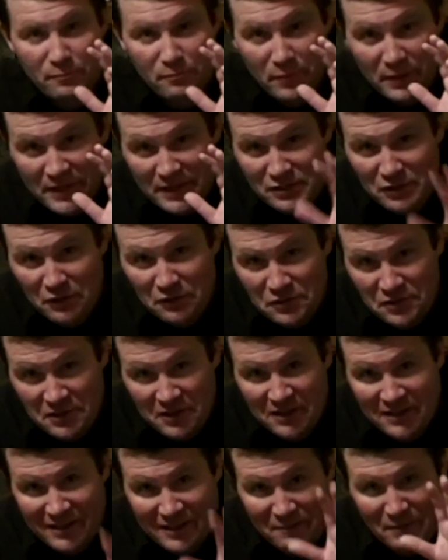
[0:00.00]
but he's also
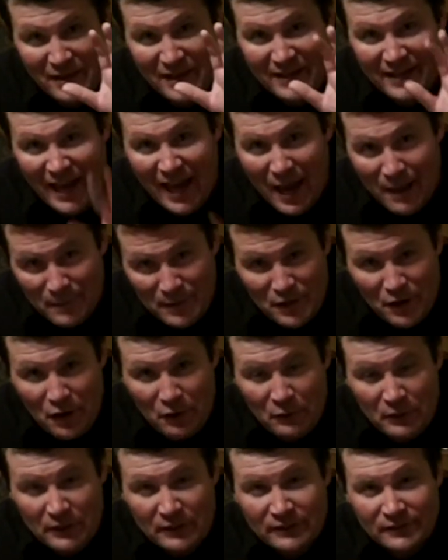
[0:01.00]
going to give me a
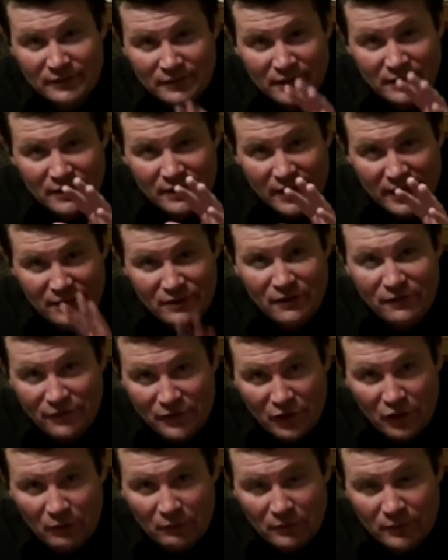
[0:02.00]
cameo in the
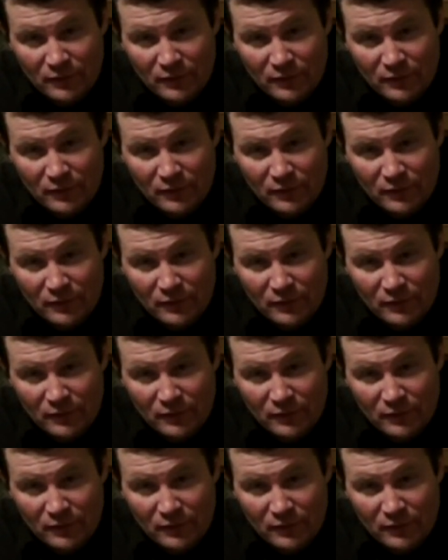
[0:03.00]
film,